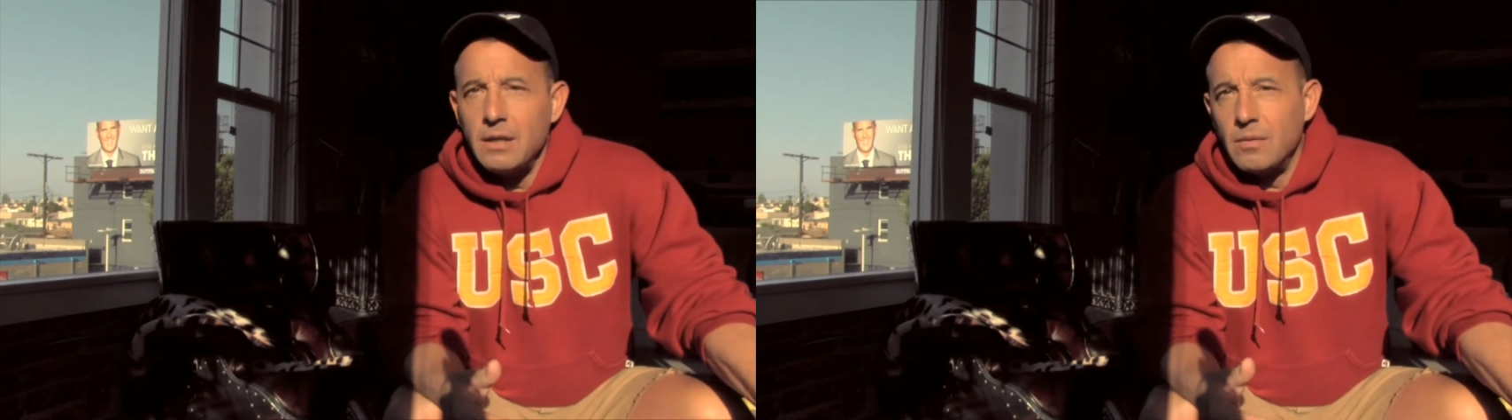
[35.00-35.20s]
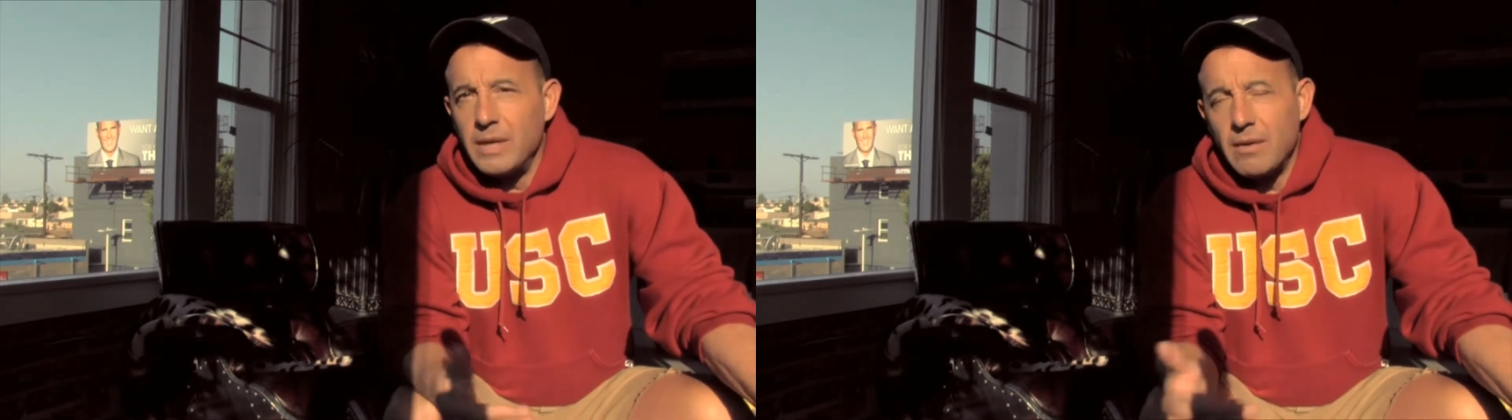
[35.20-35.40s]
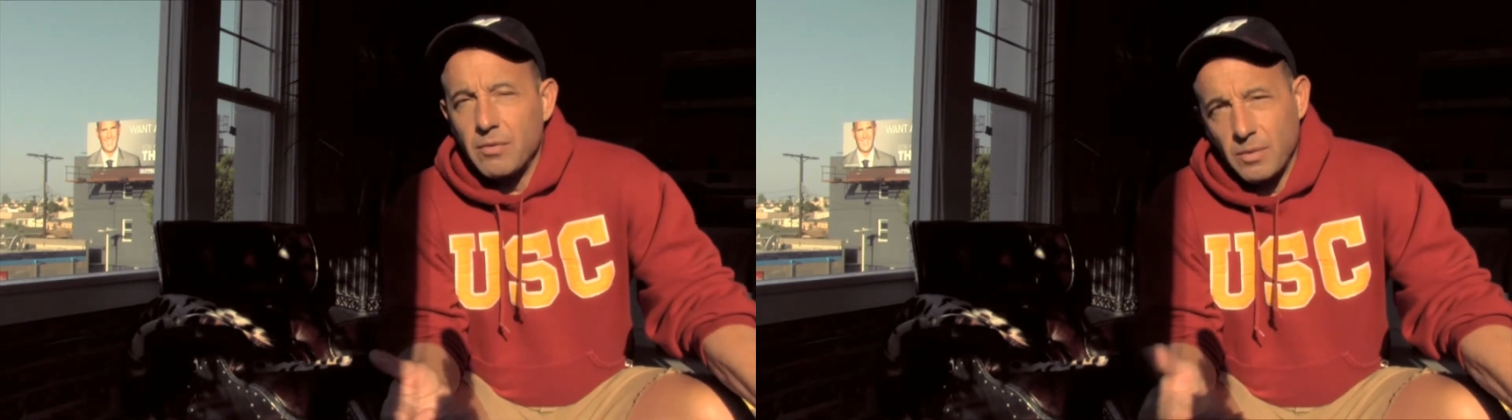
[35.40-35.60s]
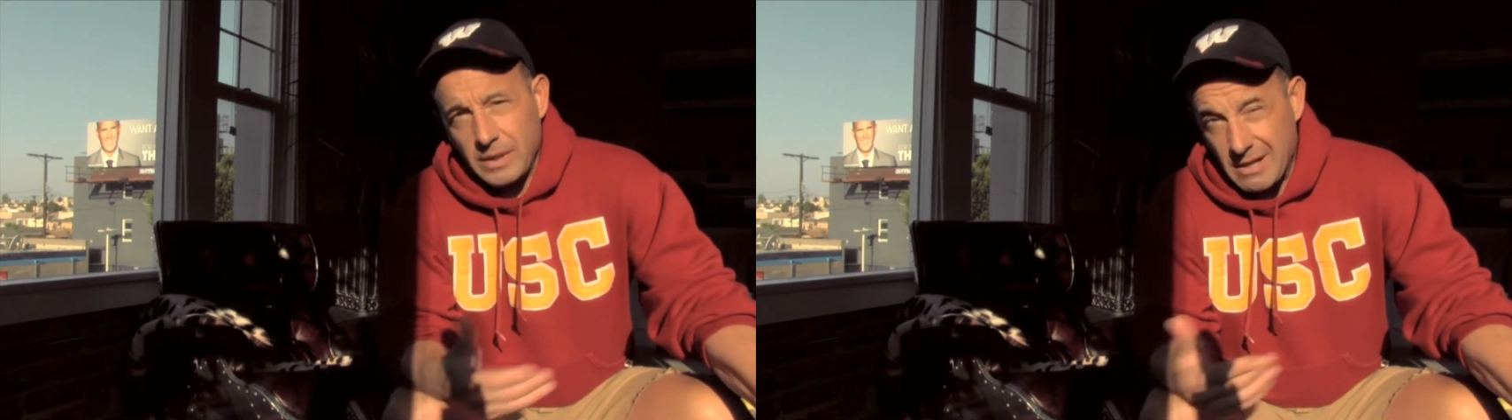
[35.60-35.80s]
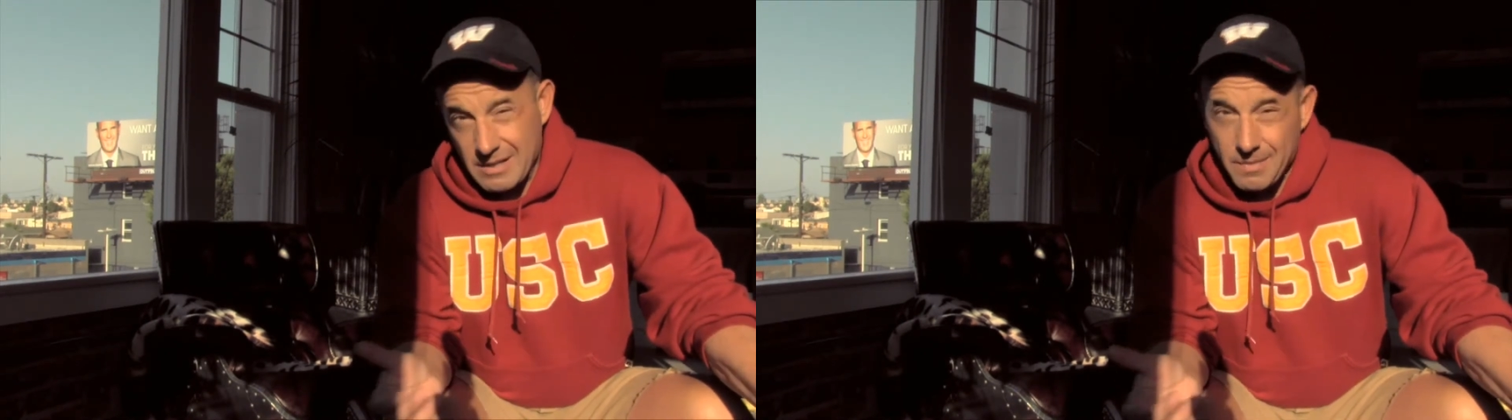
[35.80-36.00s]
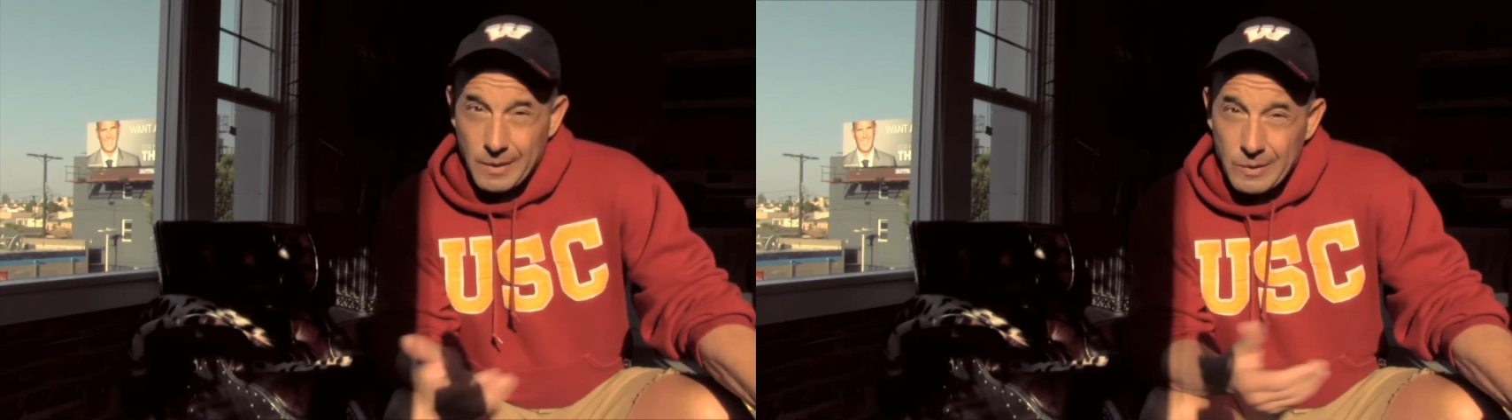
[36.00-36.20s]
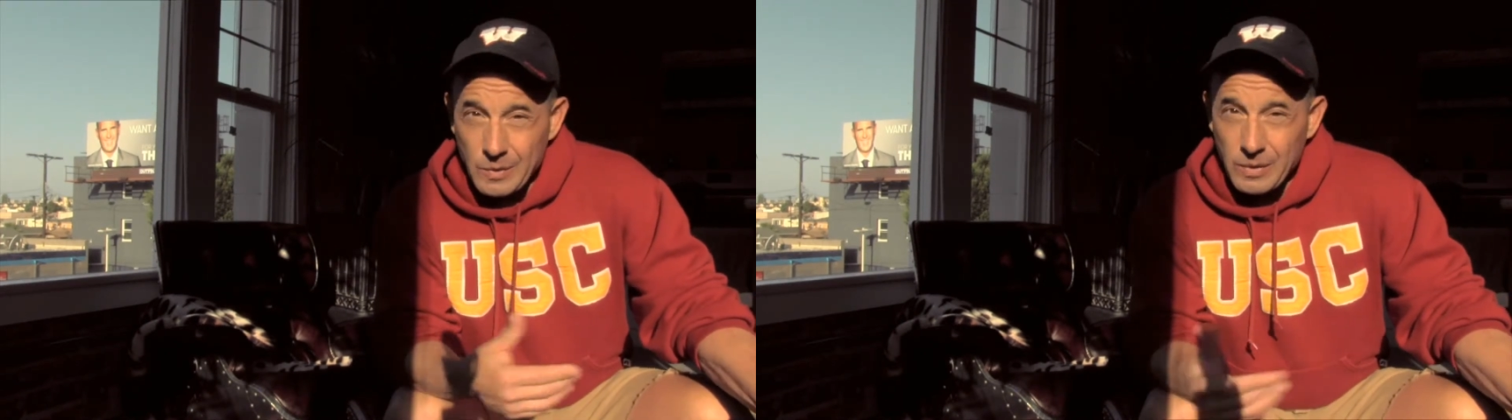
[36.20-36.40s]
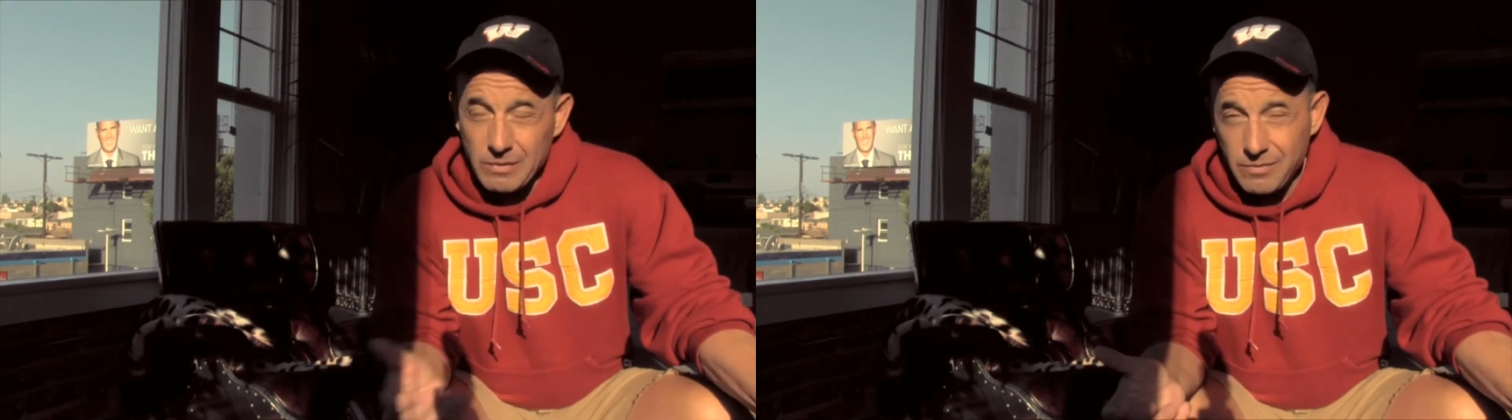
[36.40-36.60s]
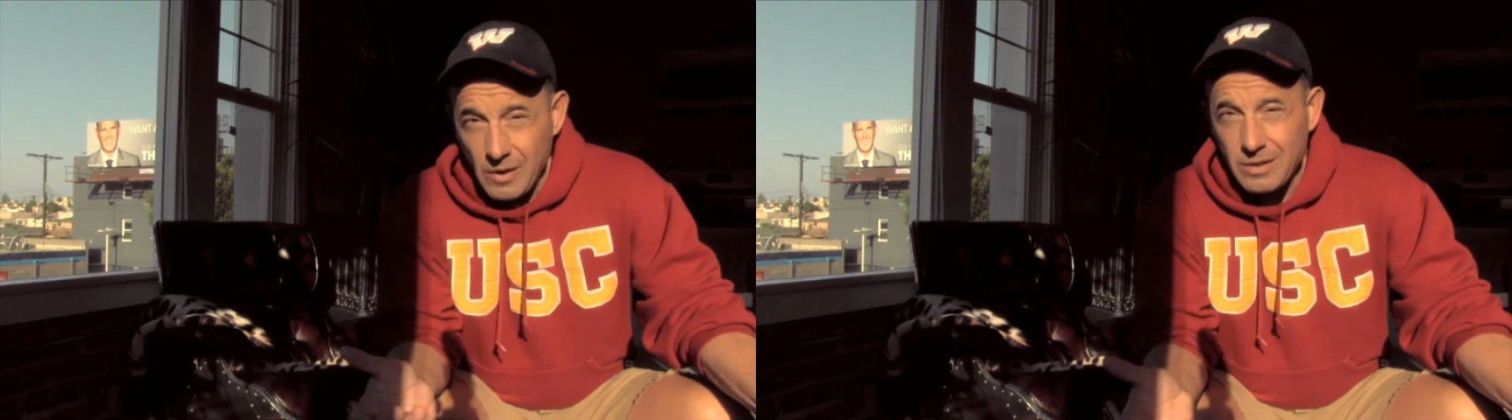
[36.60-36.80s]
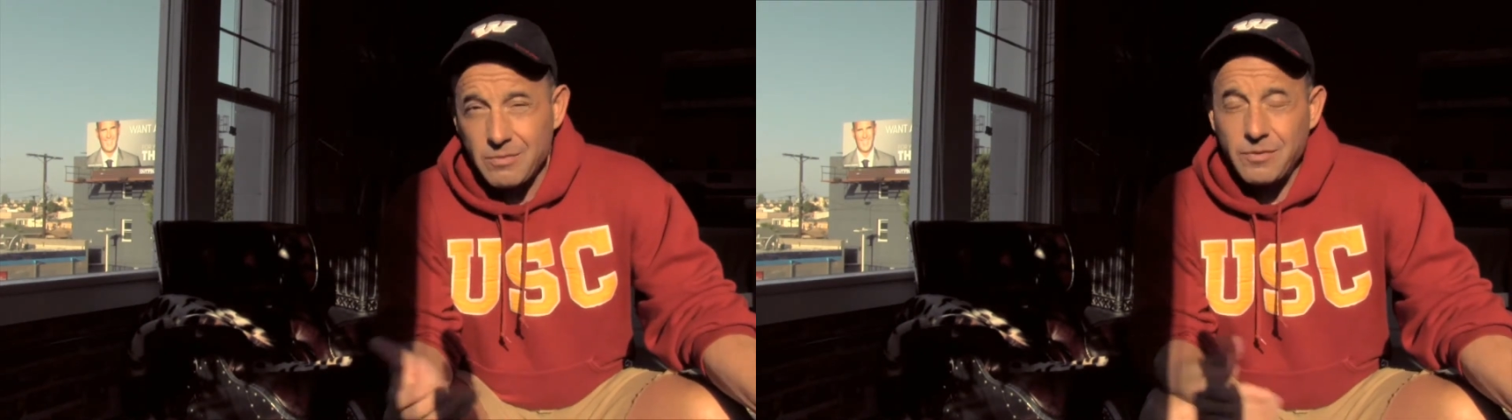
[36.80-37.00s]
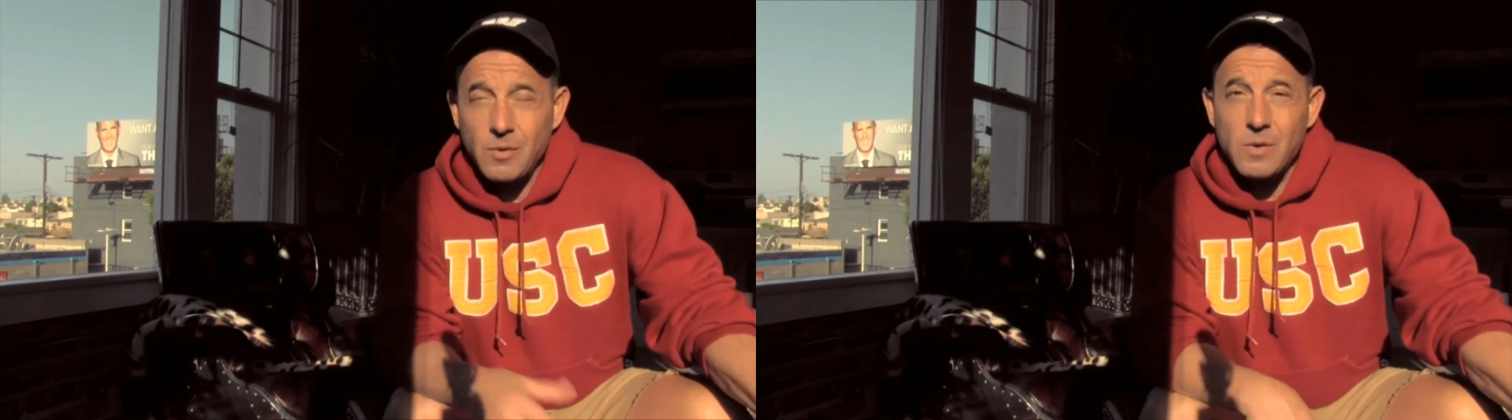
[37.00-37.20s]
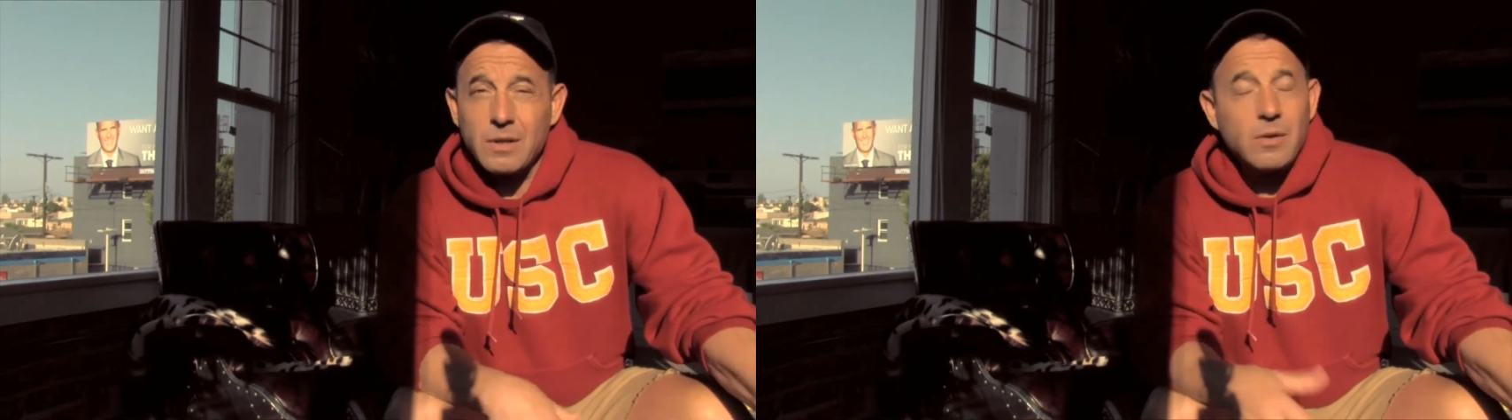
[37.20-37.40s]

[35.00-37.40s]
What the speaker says: We never really talked about who we voted for,